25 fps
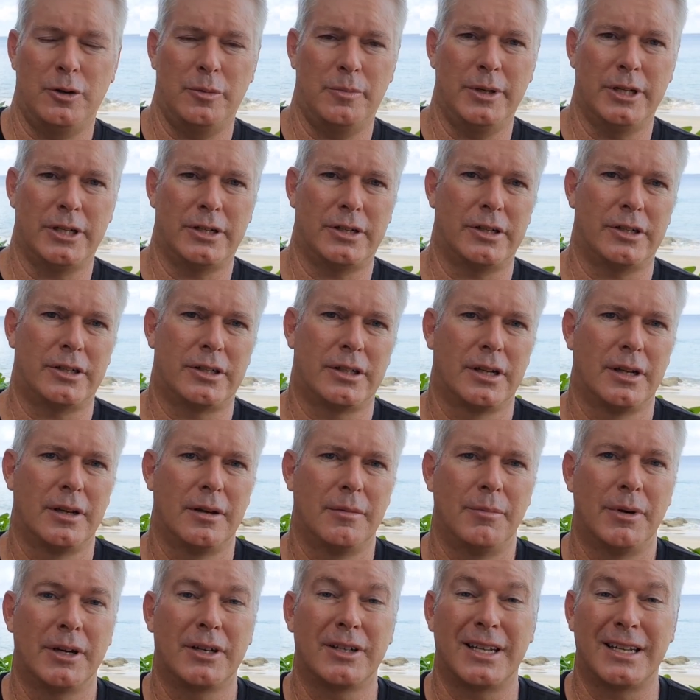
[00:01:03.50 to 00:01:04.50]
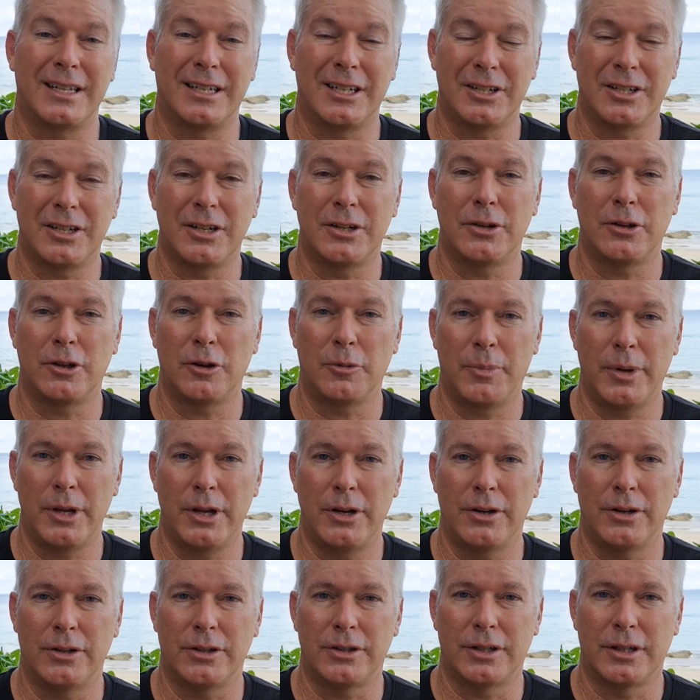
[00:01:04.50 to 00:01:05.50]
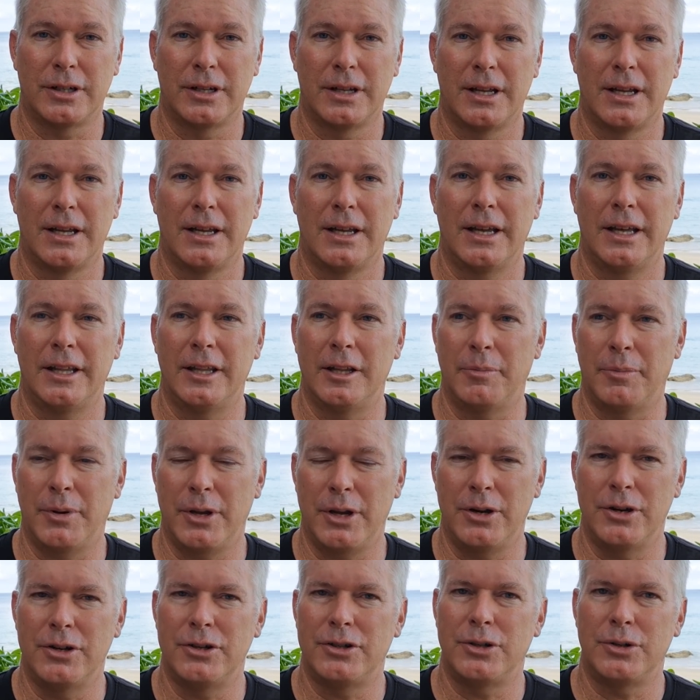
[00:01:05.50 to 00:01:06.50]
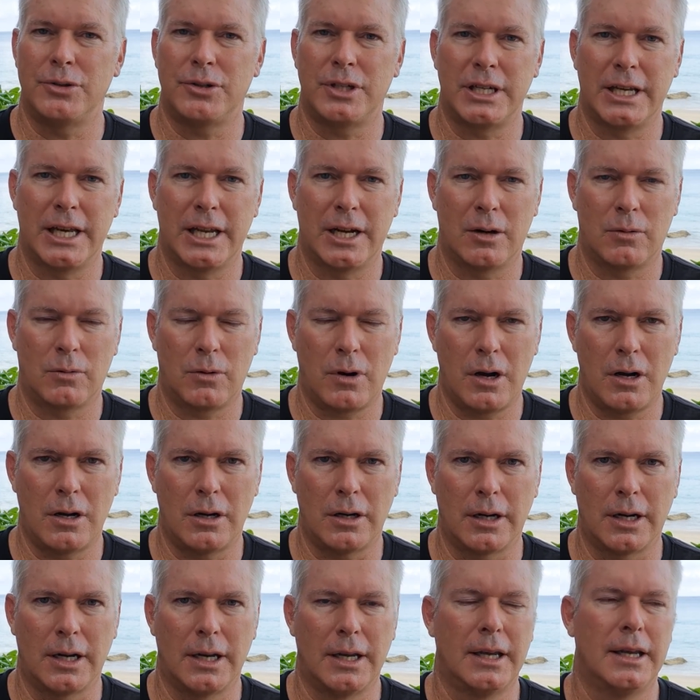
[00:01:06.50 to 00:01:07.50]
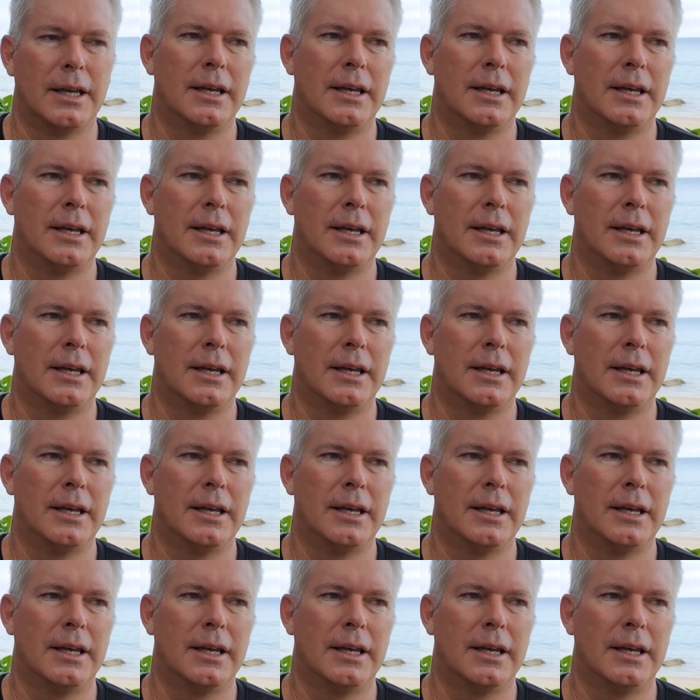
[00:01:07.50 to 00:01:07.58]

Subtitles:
new business, because they listen to their peers, and the peers usually get it wrong.